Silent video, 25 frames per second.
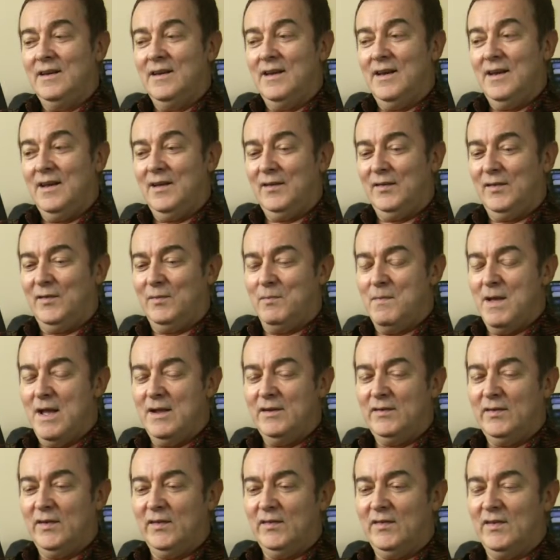Yes,
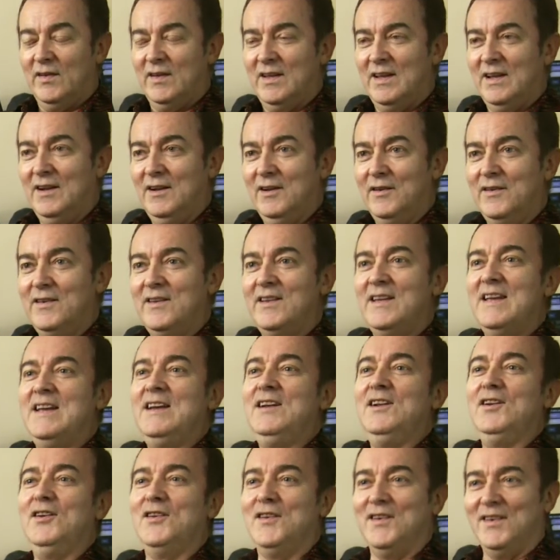Manchester, England,
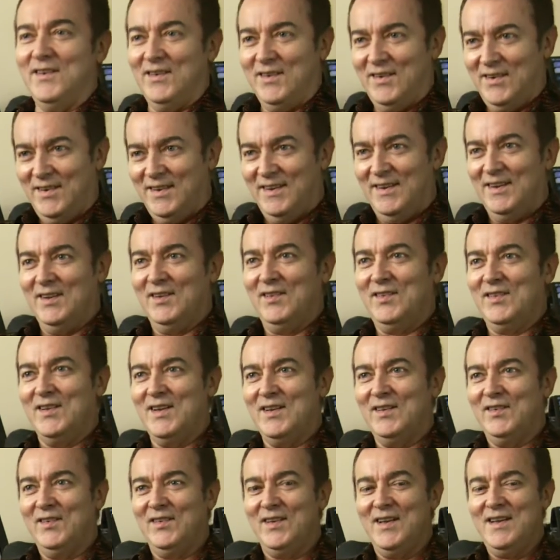England, as
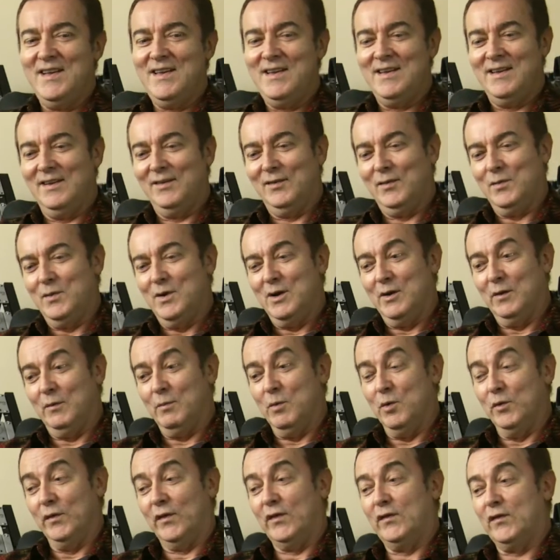England. they say, is where I was
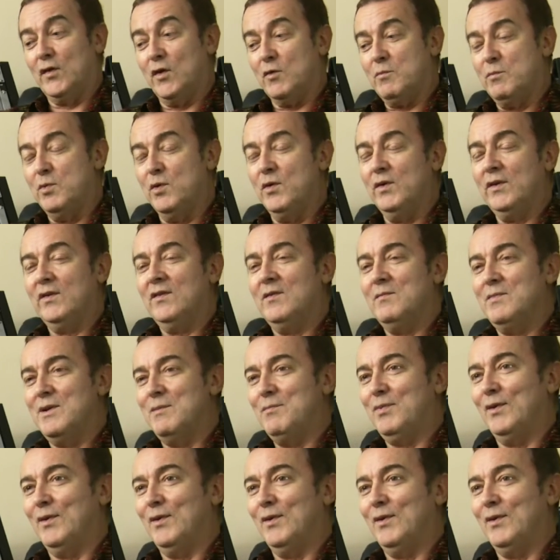born, Stockport to be